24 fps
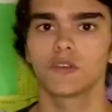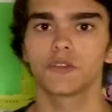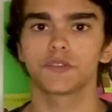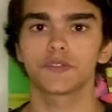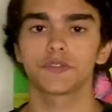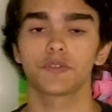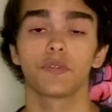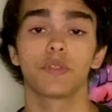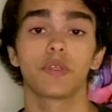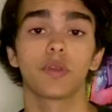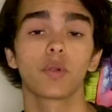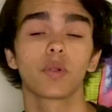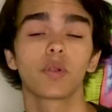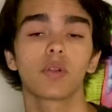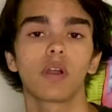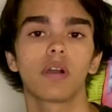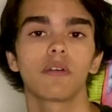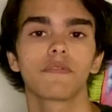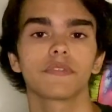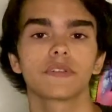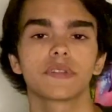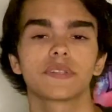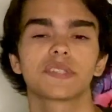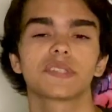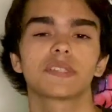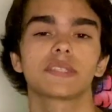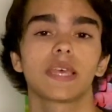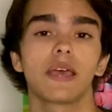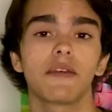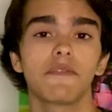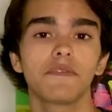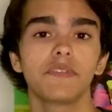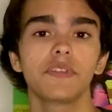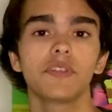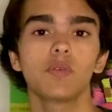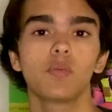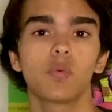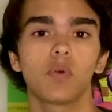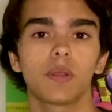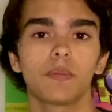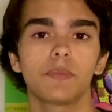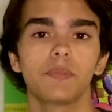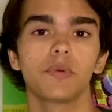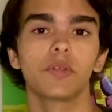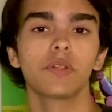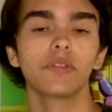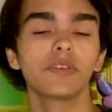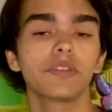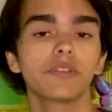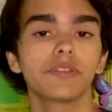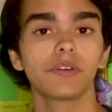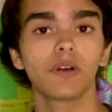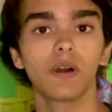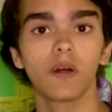So they were offered $71 million